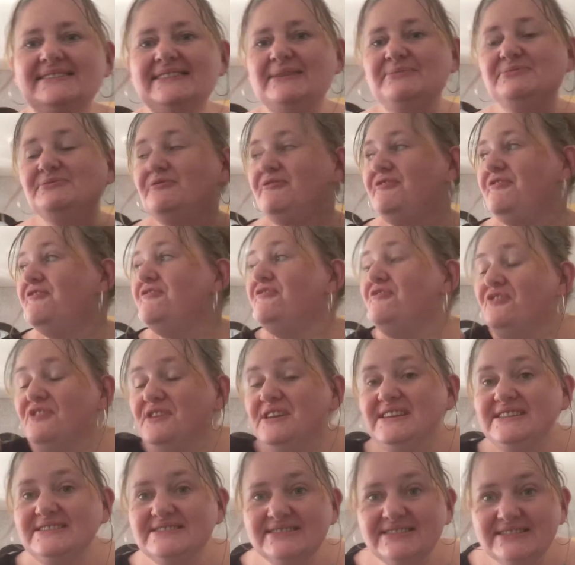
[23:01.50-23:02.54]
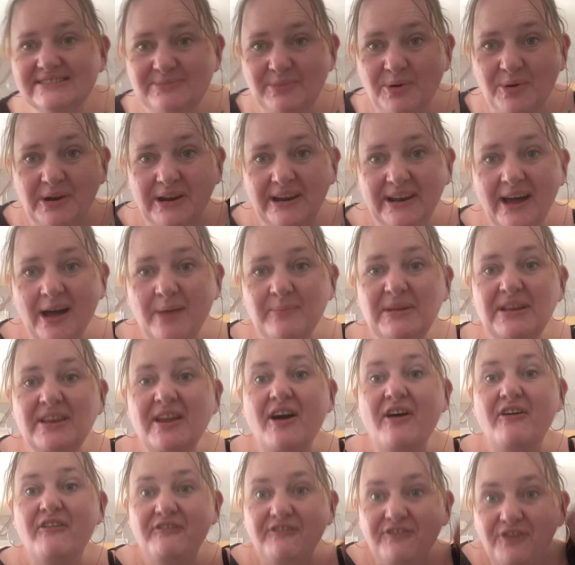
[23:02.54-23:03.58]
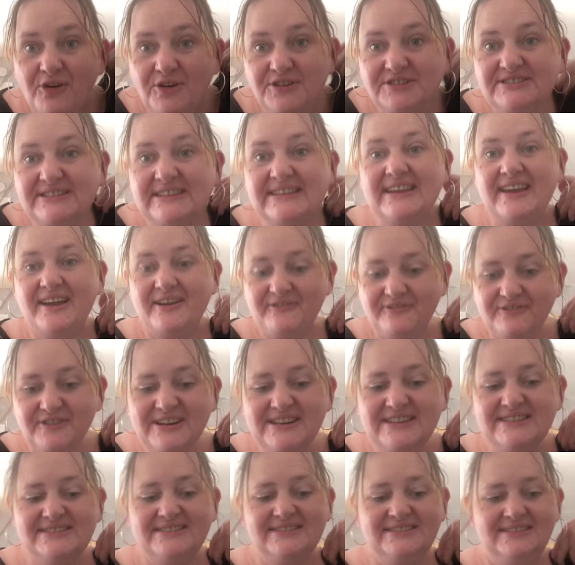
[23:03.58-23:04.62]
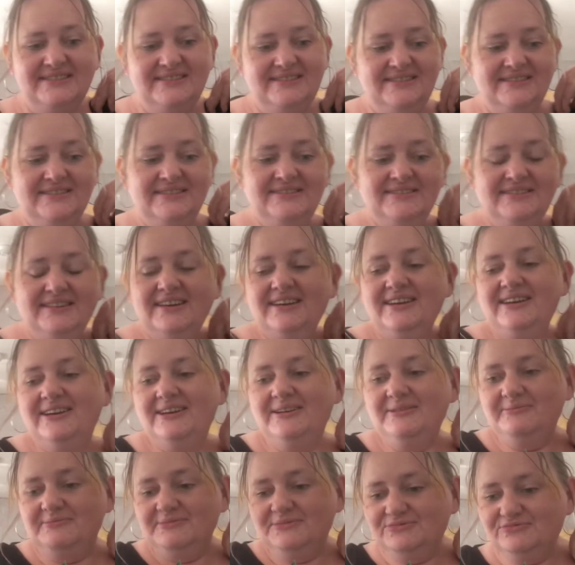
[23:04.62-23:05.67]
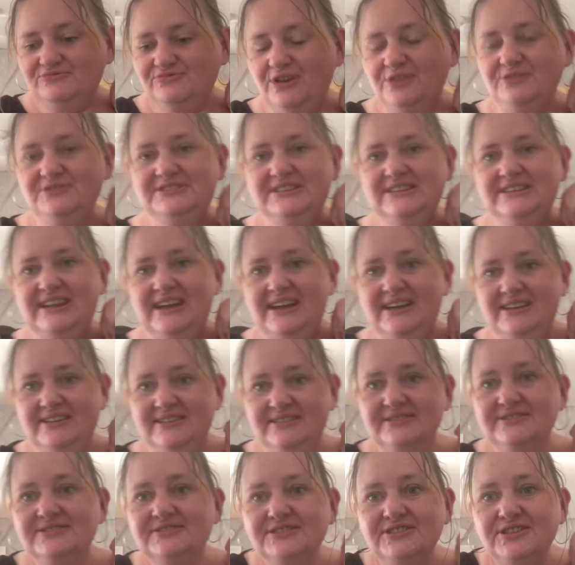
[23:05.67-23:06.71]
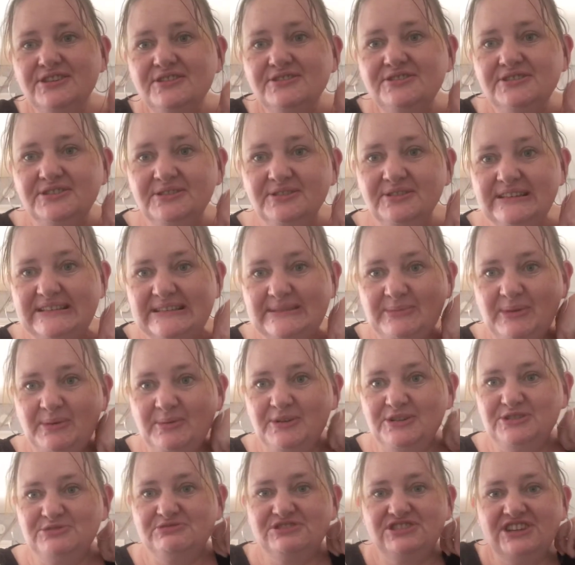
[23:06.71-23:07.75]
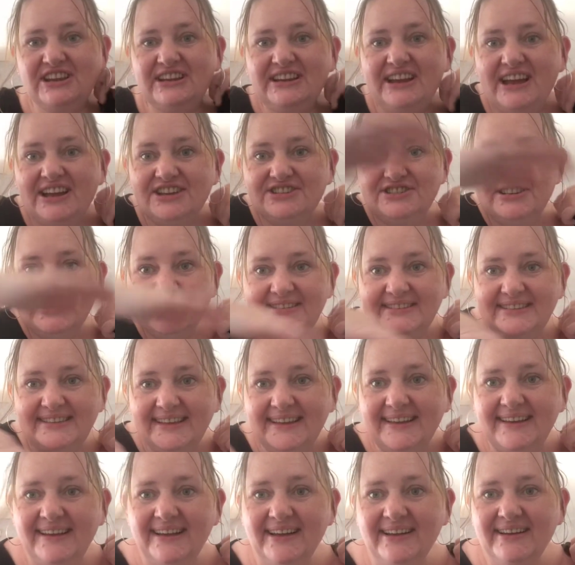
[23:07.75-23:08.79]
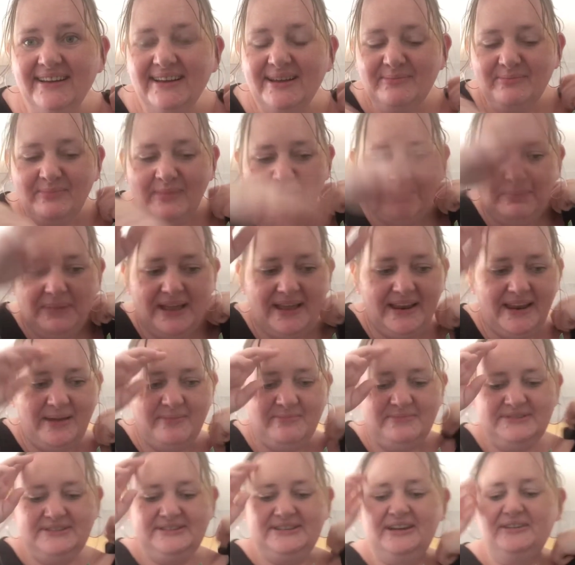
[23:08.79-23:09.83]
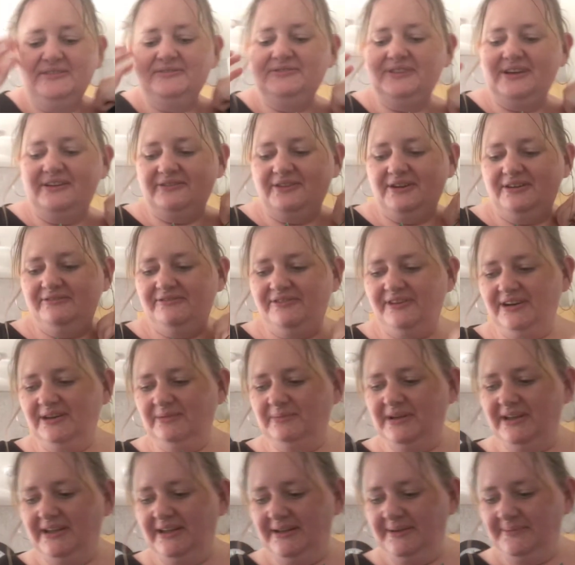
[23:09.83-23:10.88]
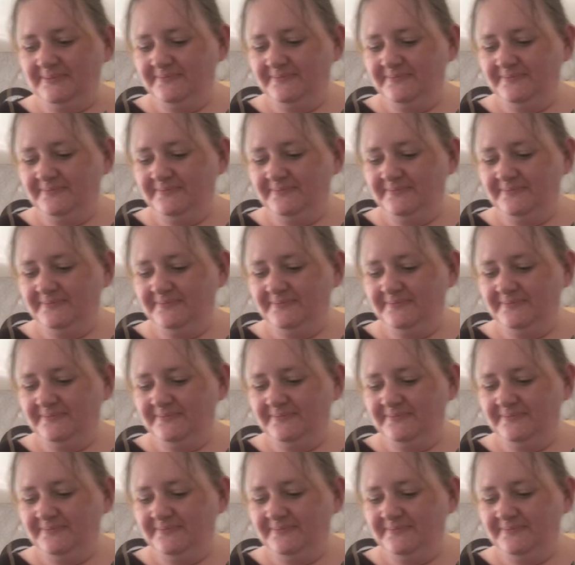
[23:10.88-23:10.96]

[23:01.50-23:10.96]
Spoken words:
It was freezing this morning. I mean, frosty, freezing. Roasting now. Excuse the noise of my washing machine. As you can see, my B&M stuff back in front of me.